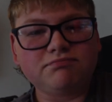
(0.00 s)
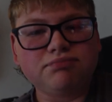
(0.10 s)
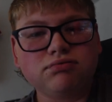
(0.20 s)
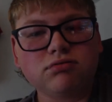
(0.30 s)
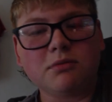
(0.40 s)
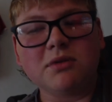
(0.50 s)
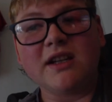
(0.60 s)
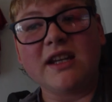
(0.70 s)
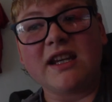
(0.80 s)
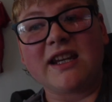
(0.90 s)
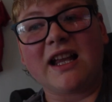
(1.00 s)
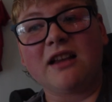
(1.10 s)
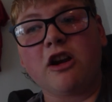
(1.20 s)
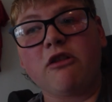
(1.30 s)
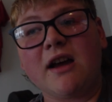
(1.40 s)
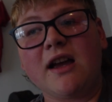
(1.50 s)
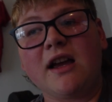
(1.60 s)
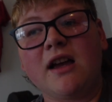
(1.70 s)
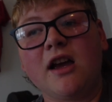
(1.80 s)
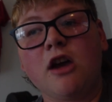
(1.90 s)
probably Callan
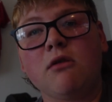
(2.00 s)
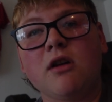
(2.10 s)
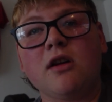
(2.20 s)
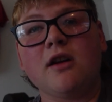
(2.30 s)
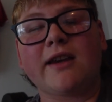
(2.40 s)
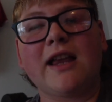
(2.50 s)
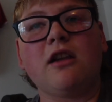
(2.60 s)
O'Hare. I'll